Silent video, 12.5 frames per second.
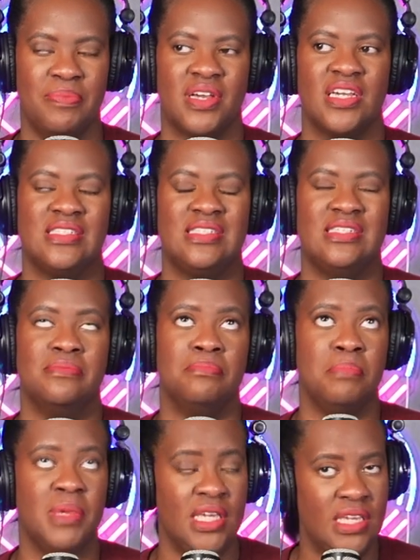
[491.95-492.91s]
Because to
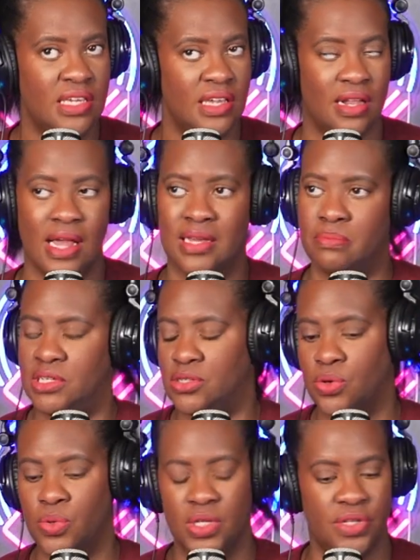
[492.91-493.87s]
me, and I could be
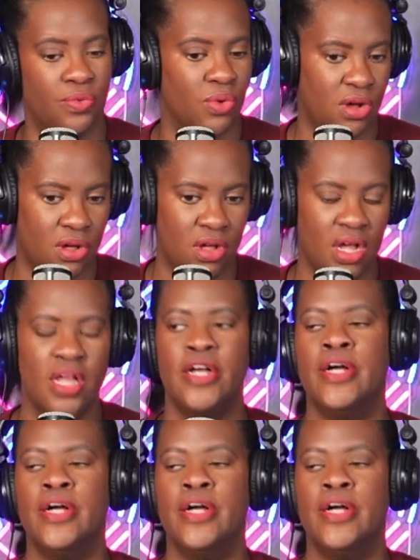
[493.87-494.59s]
totally wrong,